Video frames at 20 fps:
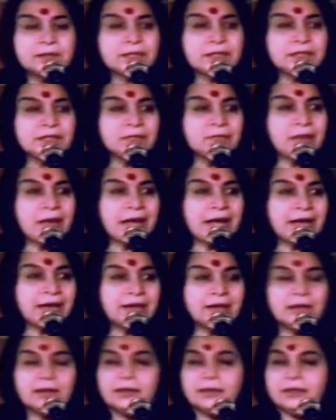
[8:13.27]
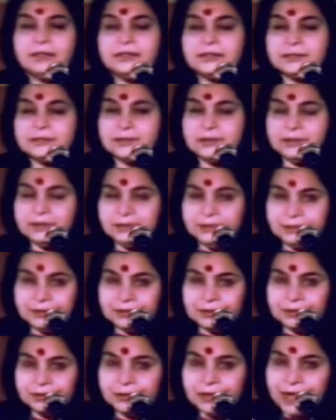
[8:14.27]
Such a man
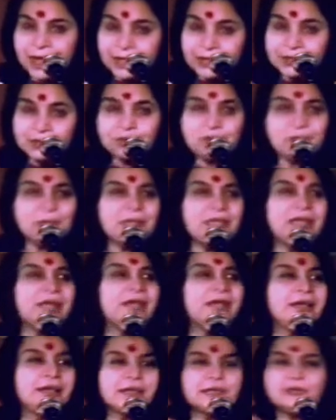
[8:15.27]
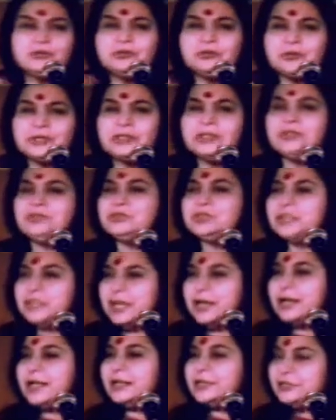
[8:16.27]
has to, you see,
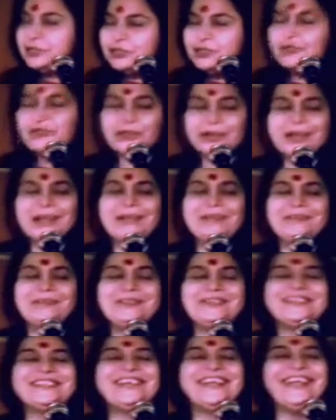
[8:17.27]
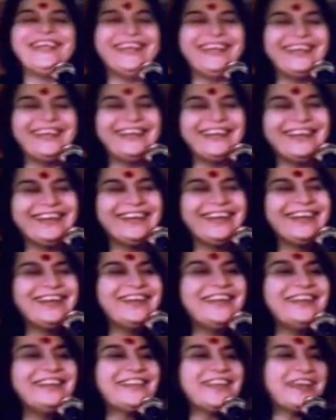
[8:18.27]
they are like children, I would say.
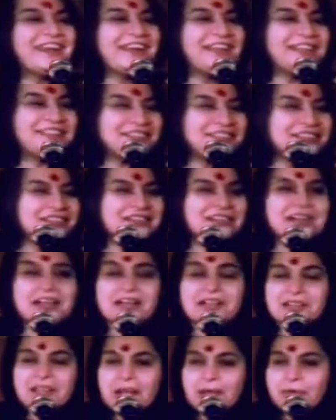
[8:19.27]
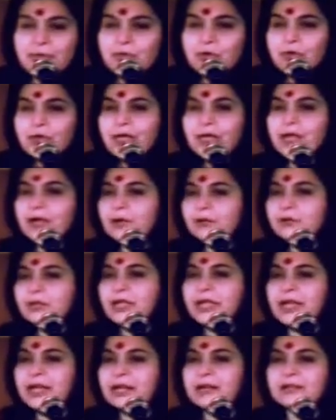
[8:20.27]
They are like children. They have to take
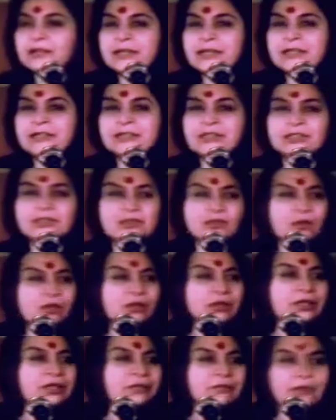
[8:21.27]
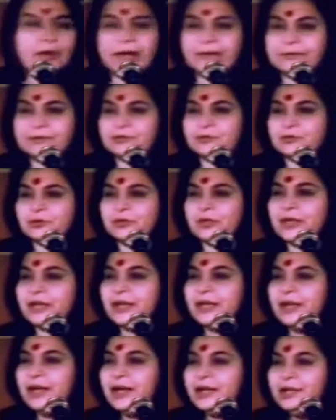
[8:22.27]
out their tensions on their wives only.
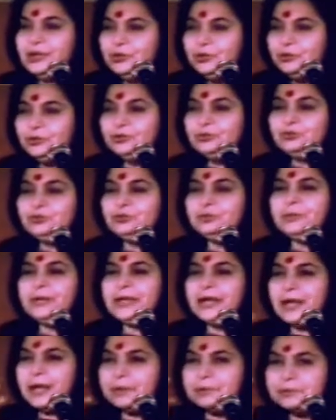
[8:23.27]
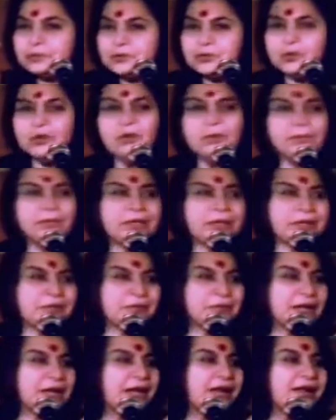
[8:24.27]
And you should be an absorber
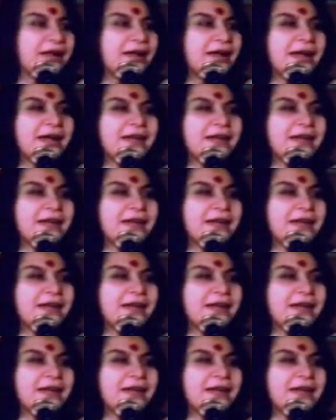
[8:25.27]
of that.